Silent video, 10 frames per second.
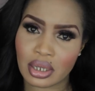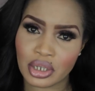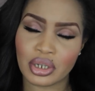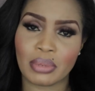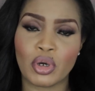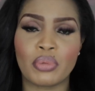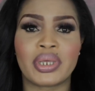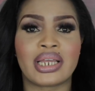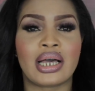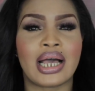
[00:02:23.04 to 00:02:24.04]
you know, I'm
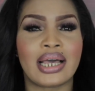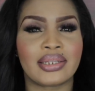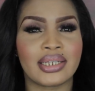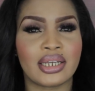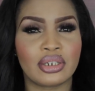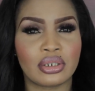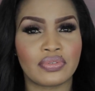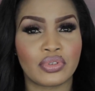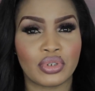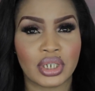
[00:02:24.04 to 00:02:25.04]
hoping that at the end
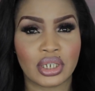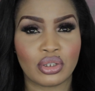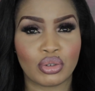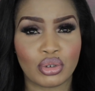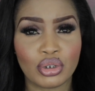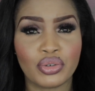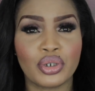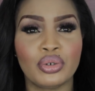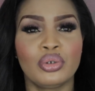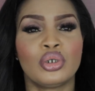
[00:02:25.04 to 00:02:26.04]
of today's
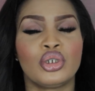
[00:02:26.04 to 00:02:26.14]
tutorial,